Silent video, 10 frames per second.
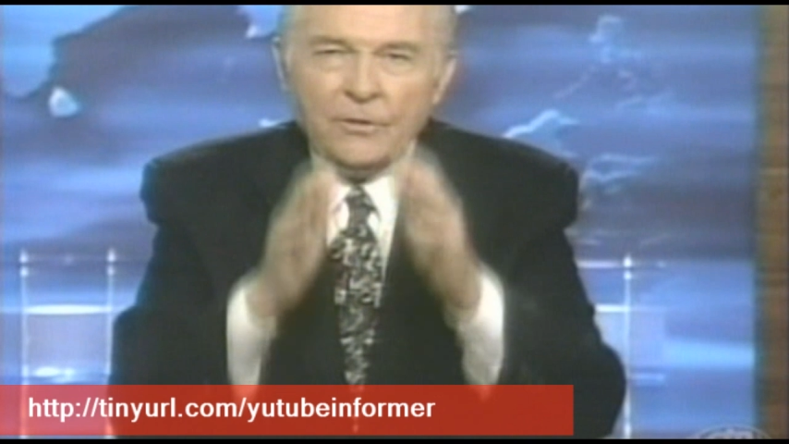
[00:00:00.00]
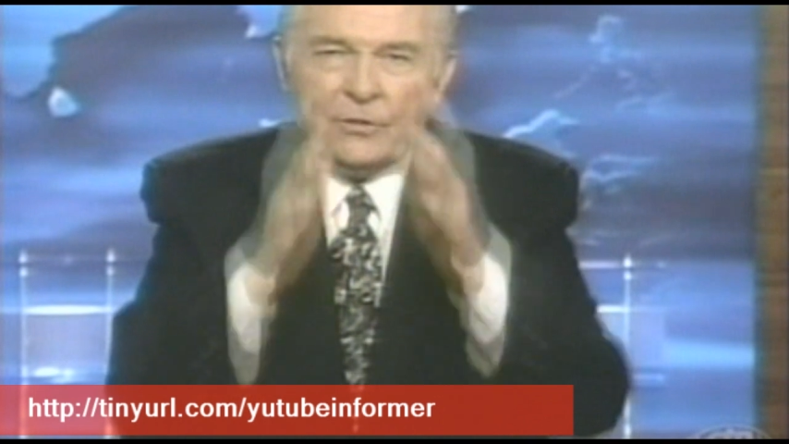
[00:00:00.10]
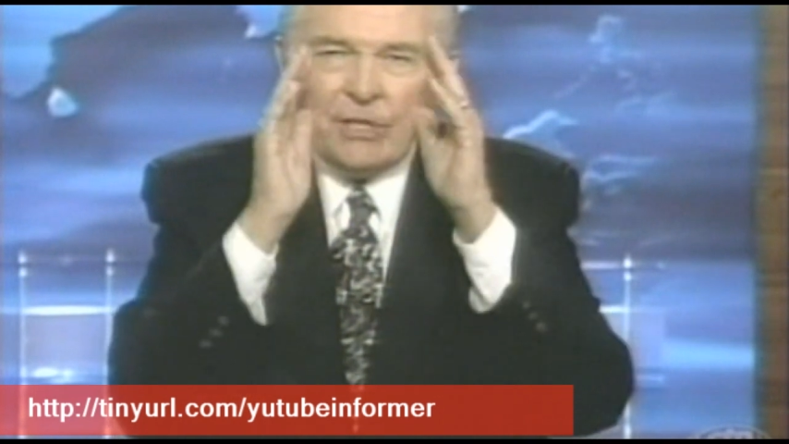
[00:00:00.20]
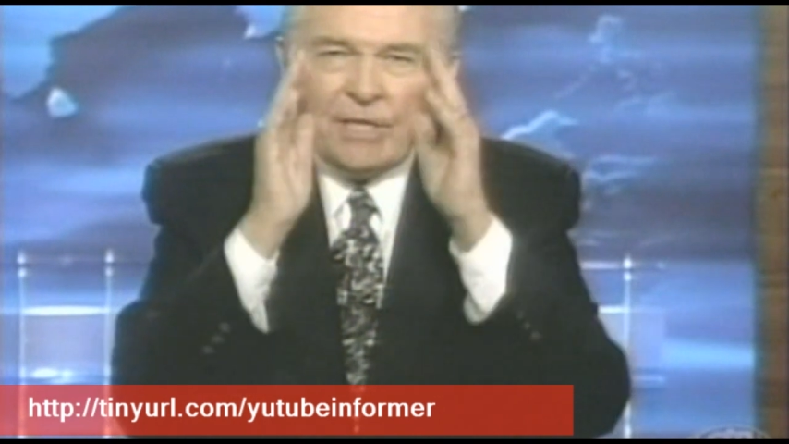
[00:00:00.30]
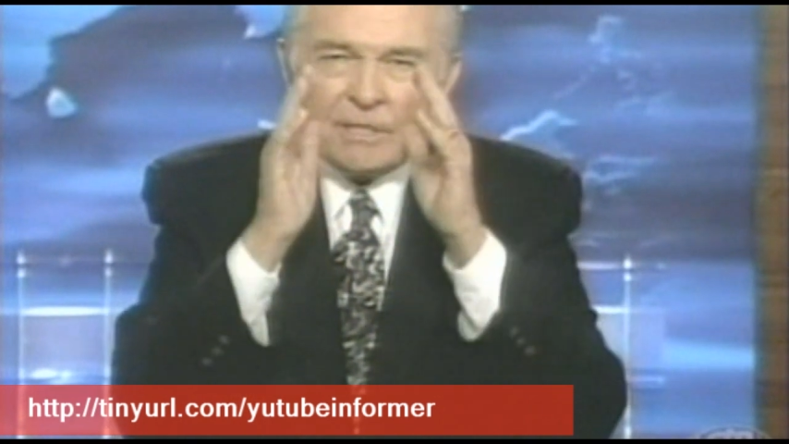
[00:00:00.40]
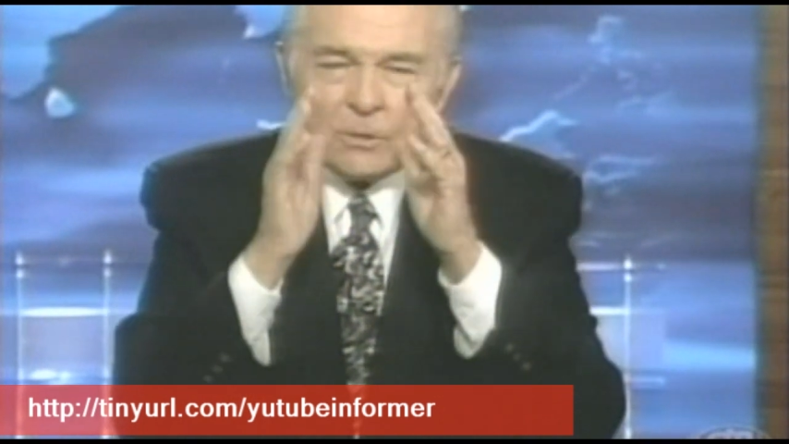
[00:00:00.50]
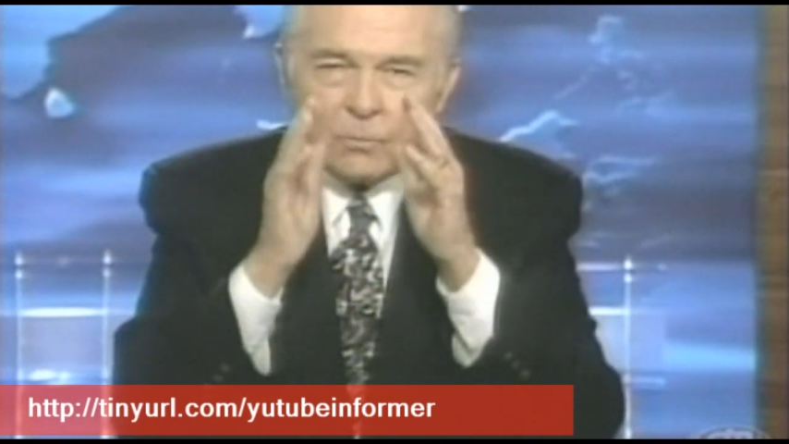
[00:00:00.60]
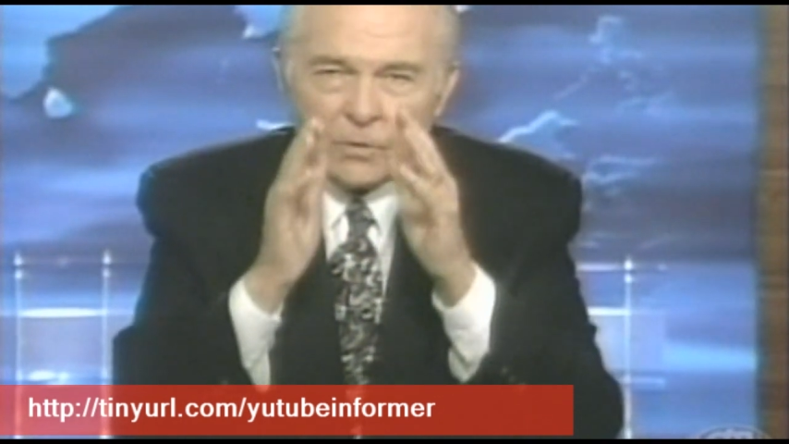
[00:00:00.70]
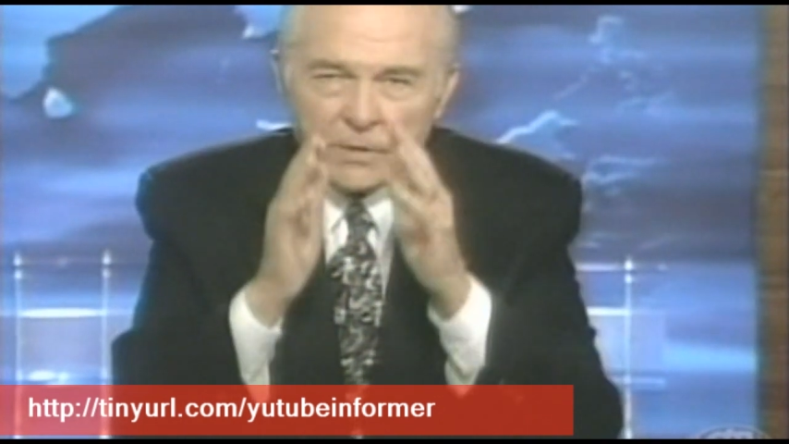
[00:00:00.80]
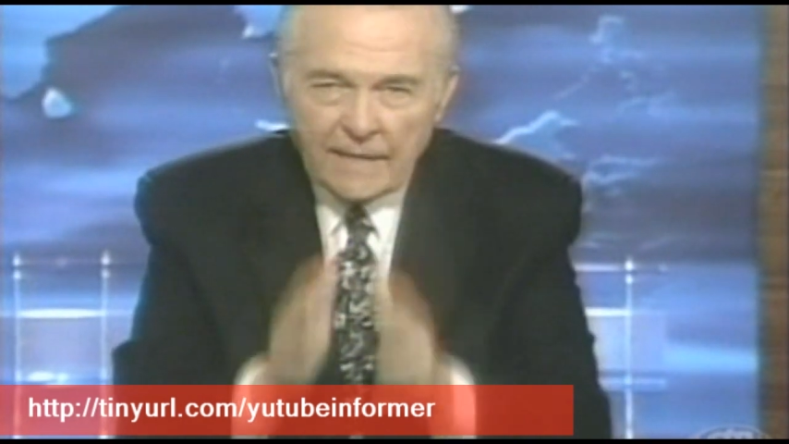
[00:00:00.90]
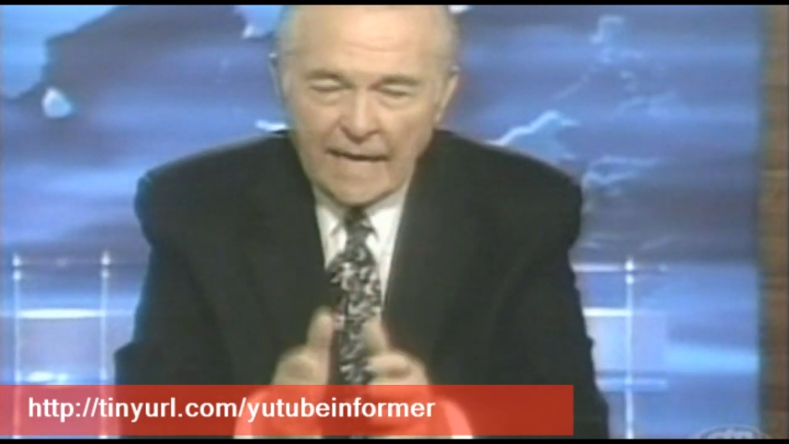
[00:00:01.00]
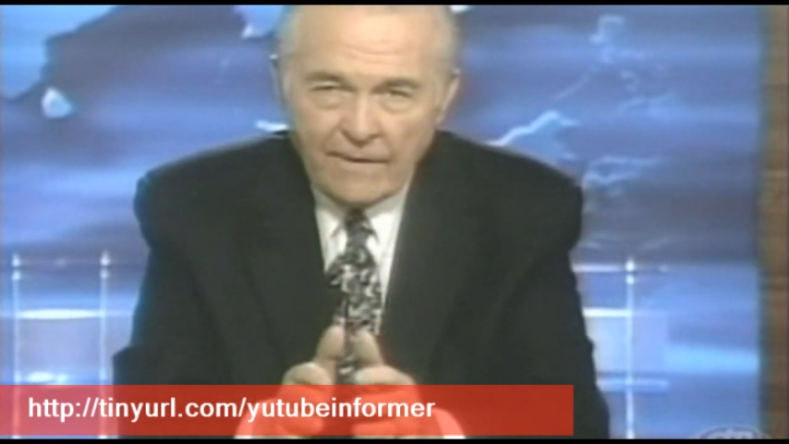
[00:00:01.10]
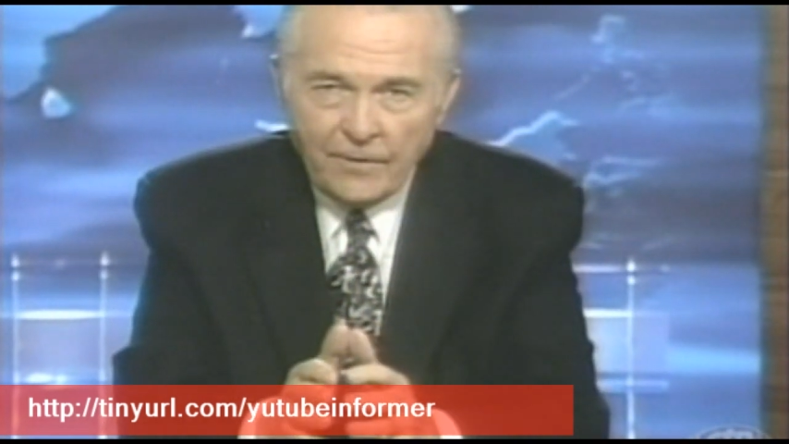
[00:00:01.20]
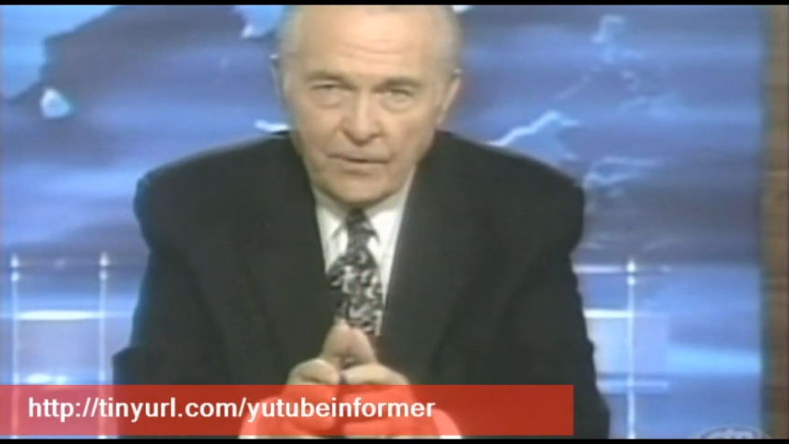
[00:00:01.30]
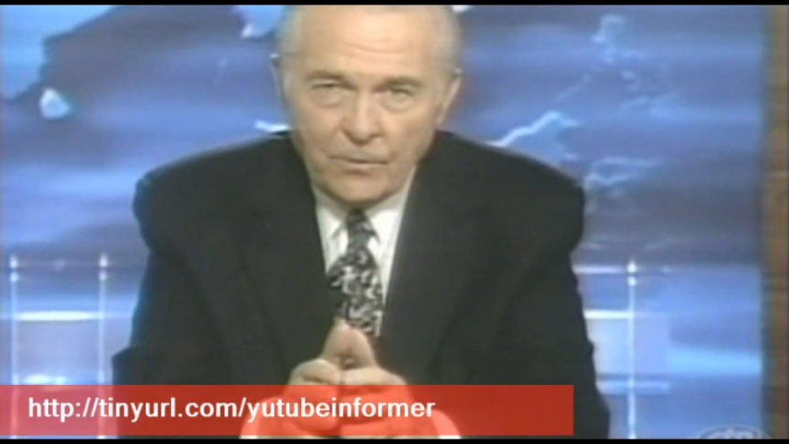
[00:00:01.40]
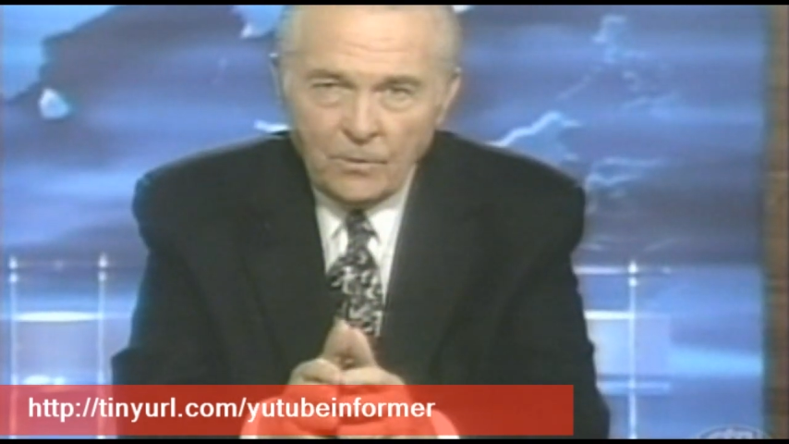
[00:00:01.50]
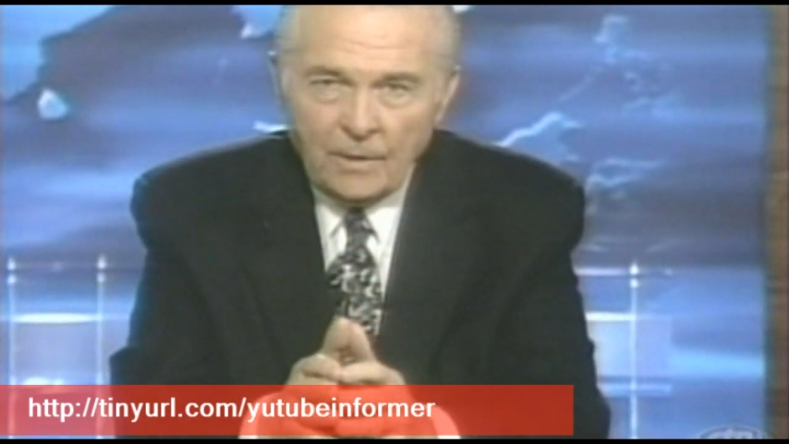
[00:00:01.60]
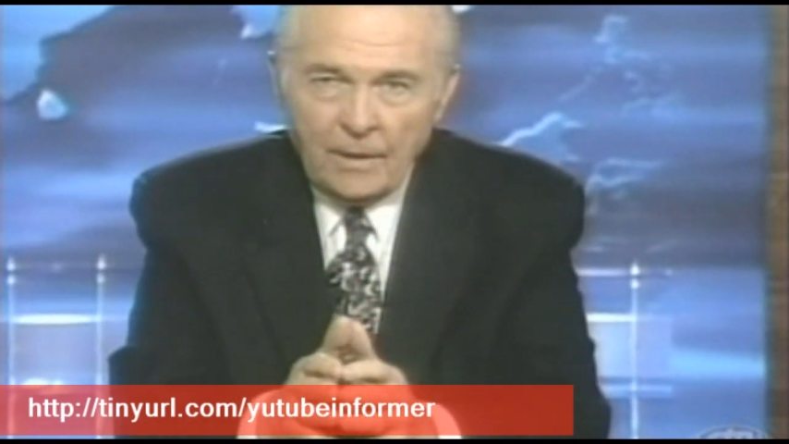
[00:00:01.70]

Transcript: Jesus will save you,